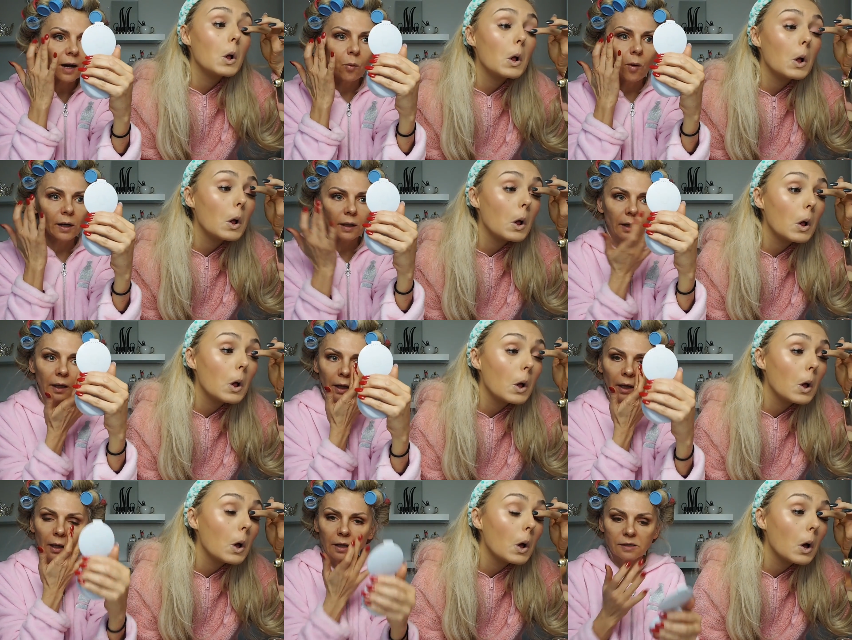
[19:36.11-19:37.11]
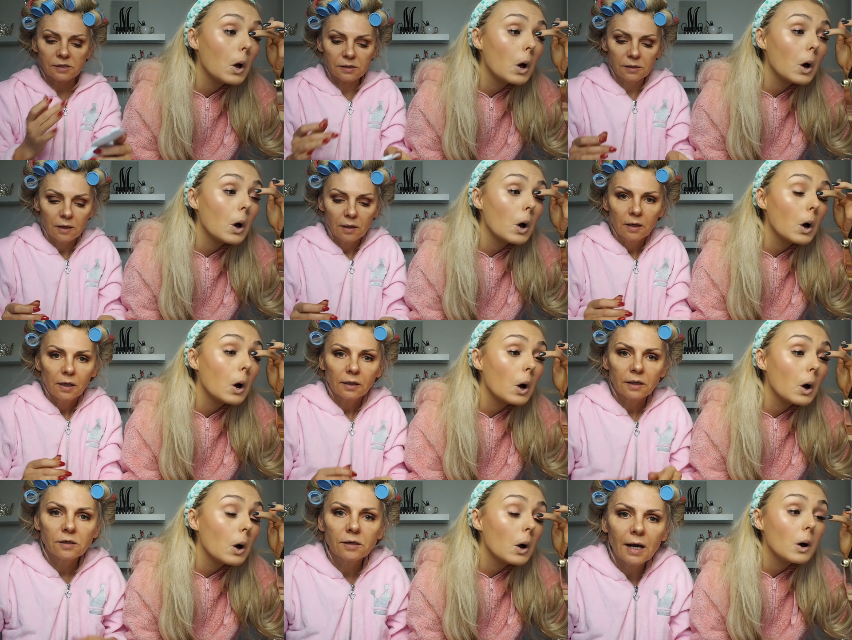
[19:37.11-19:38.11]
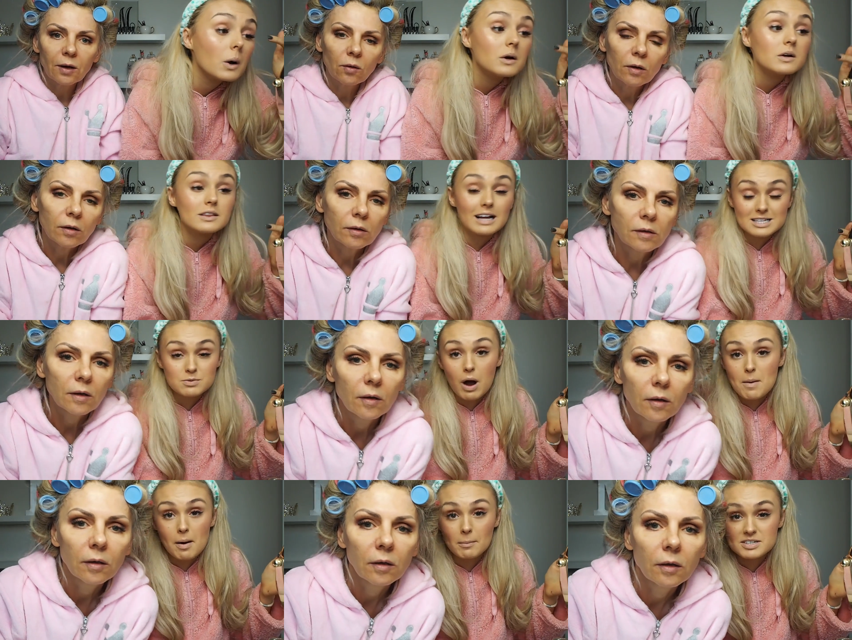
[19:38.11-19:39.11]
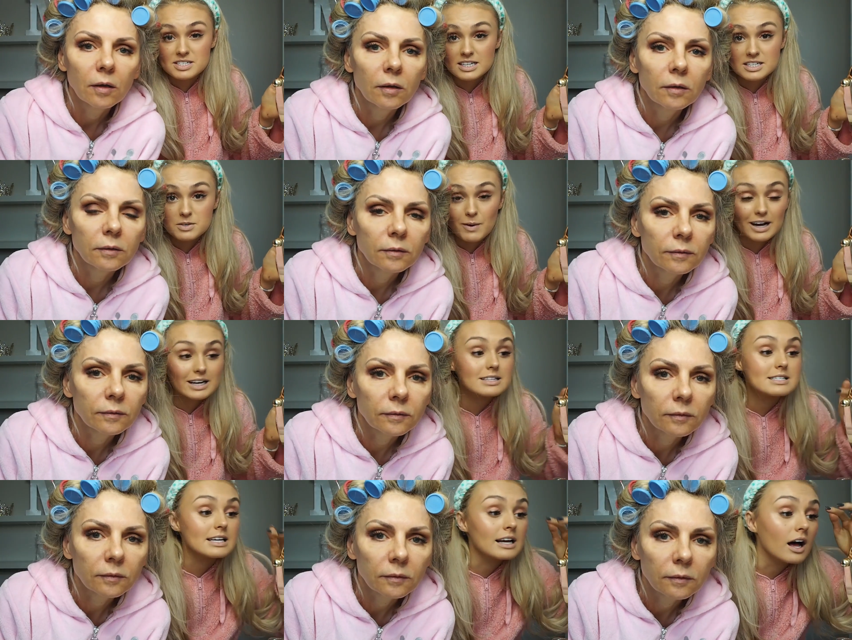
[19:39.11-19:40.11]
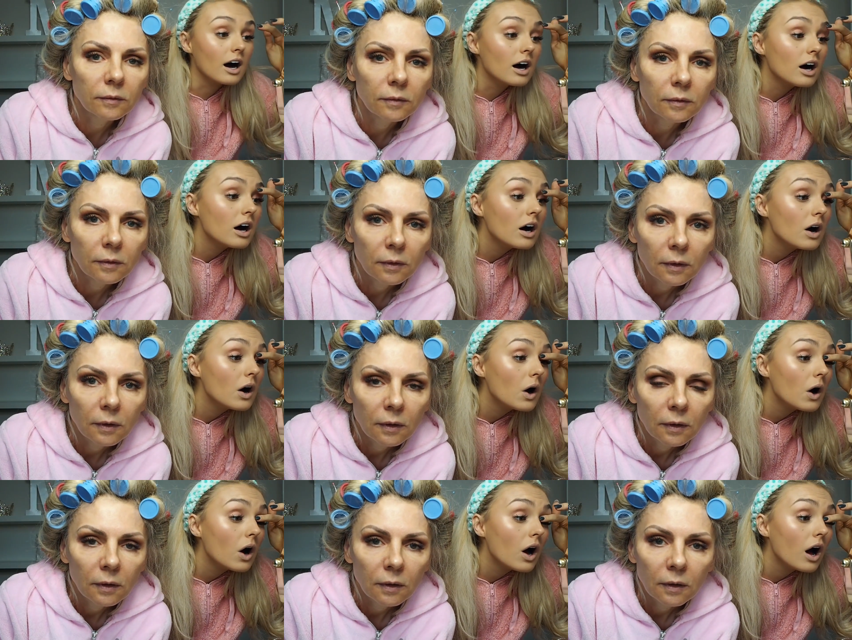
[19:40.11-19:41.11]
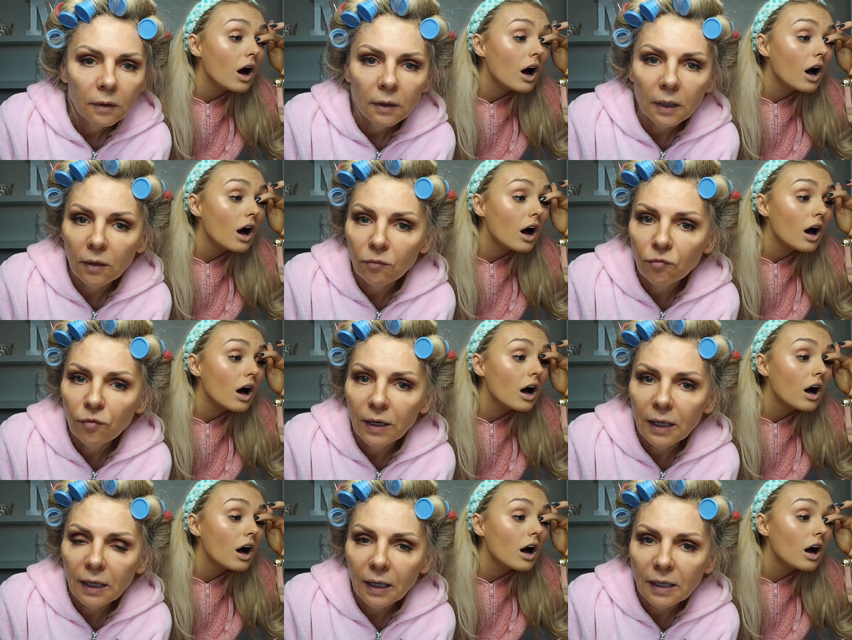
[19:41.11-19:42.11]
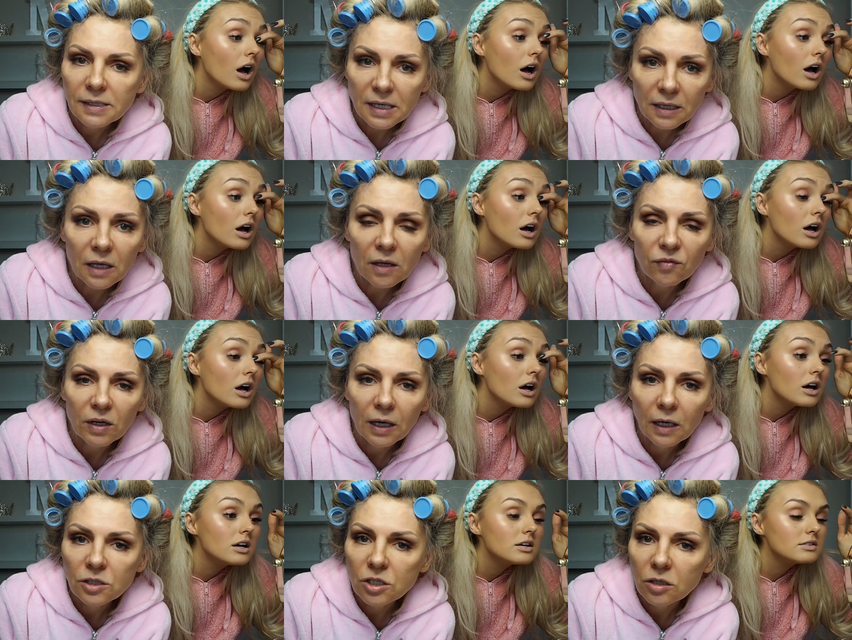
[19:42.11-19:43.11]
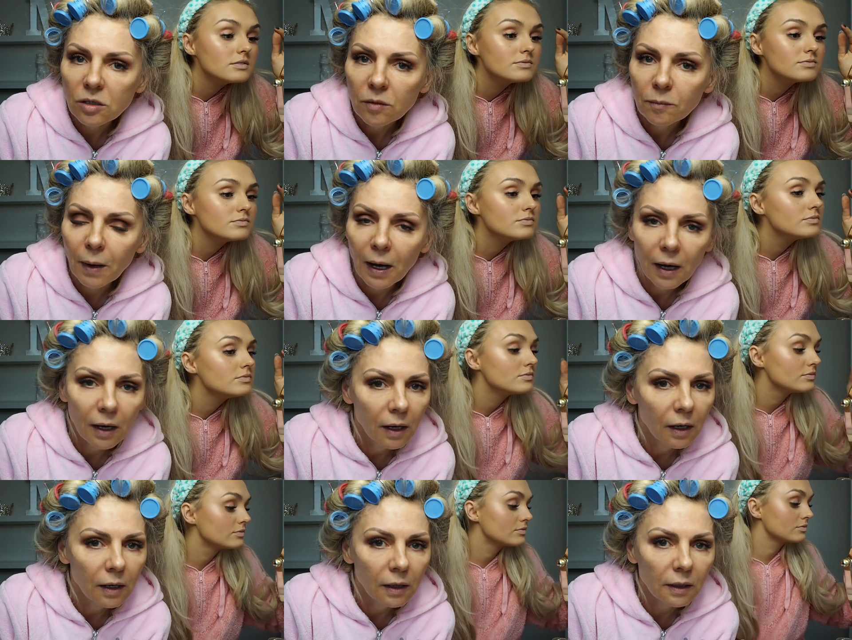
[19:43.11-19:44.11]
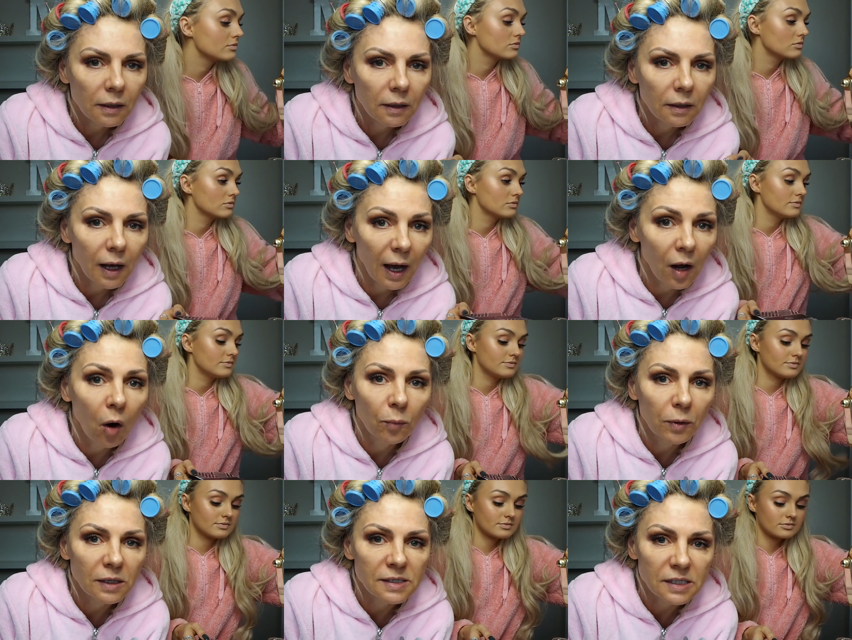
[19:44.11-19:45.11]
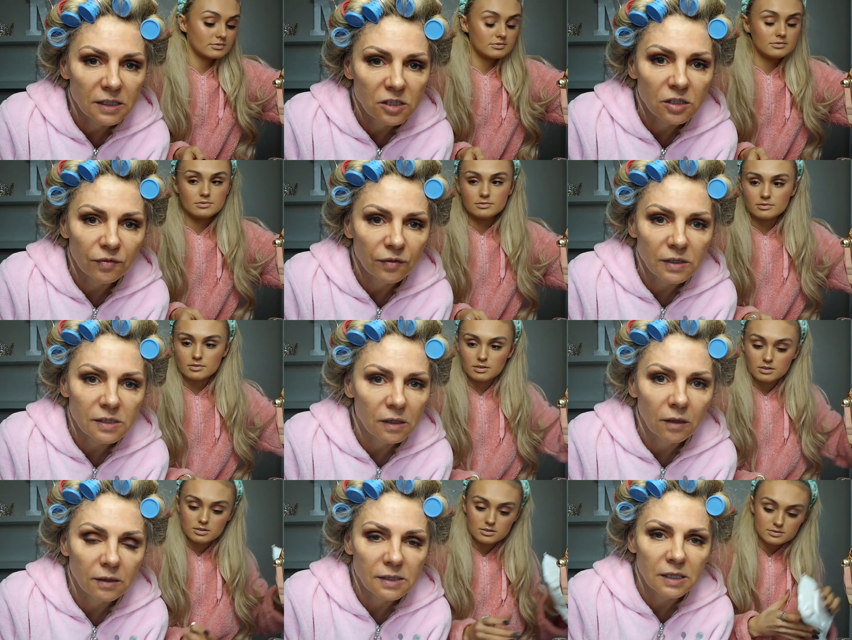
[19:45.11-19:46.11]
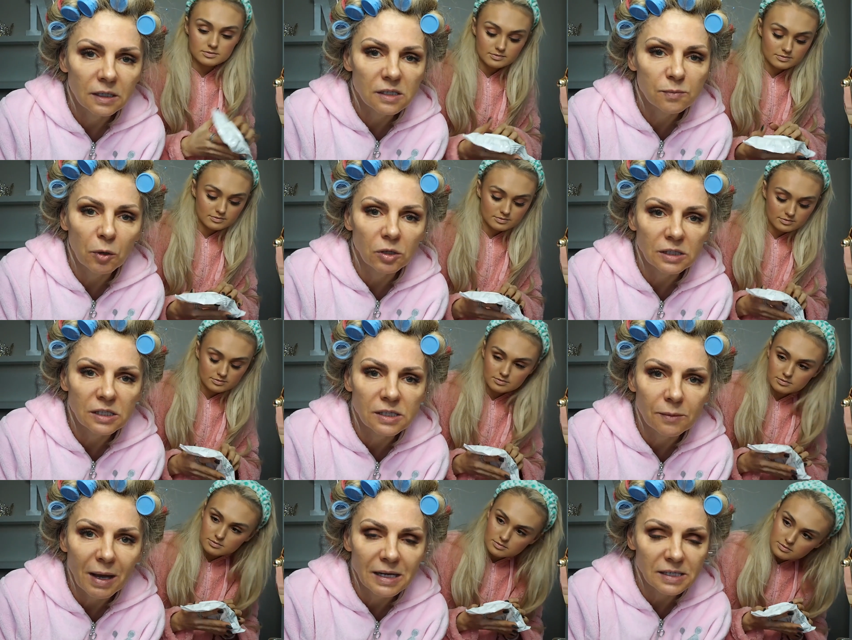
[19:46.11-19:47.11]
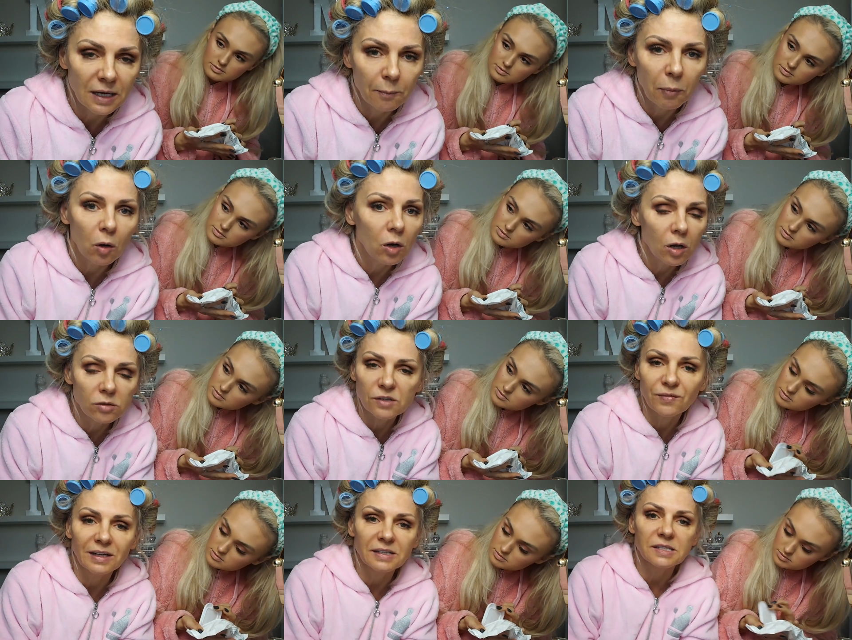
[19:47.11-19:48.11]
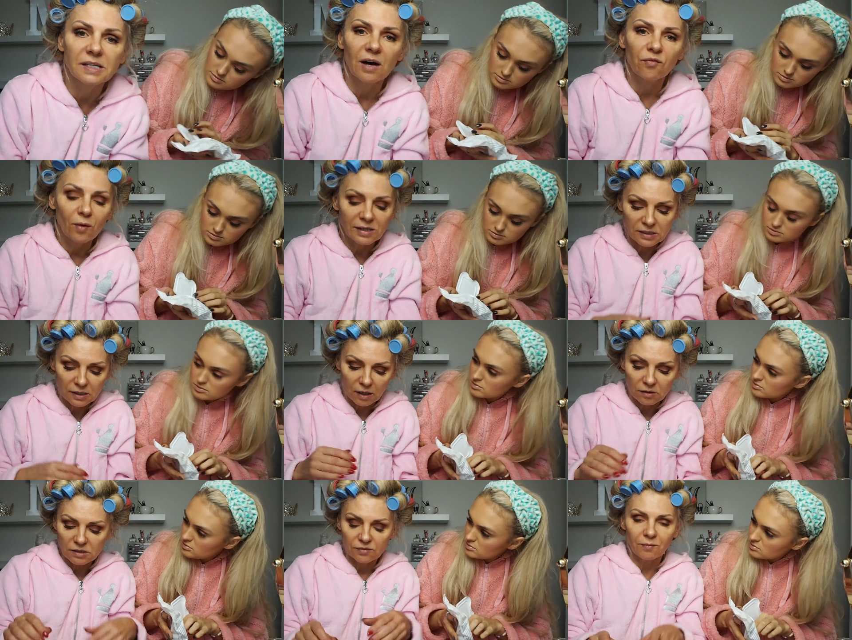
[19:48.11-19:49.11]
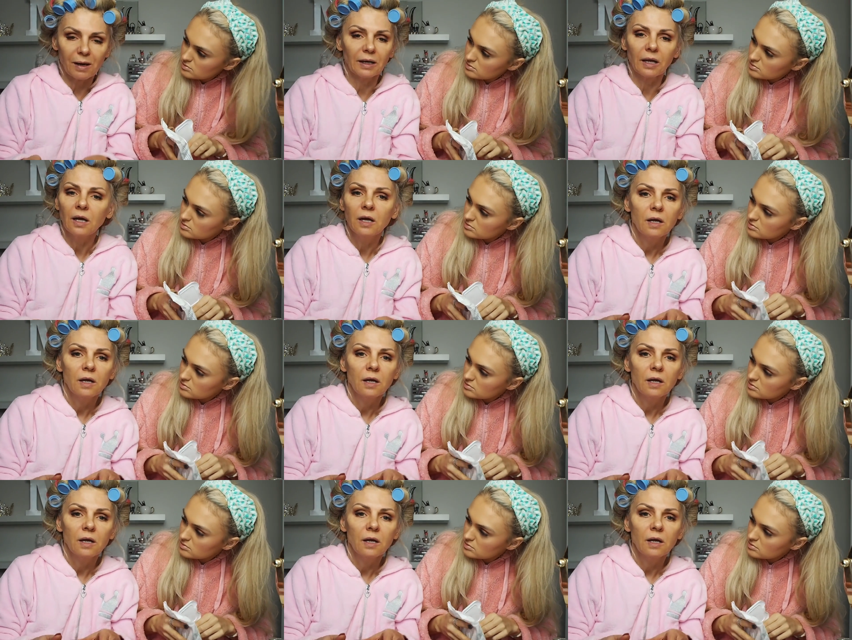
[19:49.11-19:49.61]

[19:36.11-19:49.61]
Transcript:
Speaker 1: how whitening it is? Can you now? That's why mum doesn't need to wear concealer. It really is. In the evening, I do, but I hope you can see the difference, honestly. This product is amazing. I've bought loads of other stuff, wasted loads of money.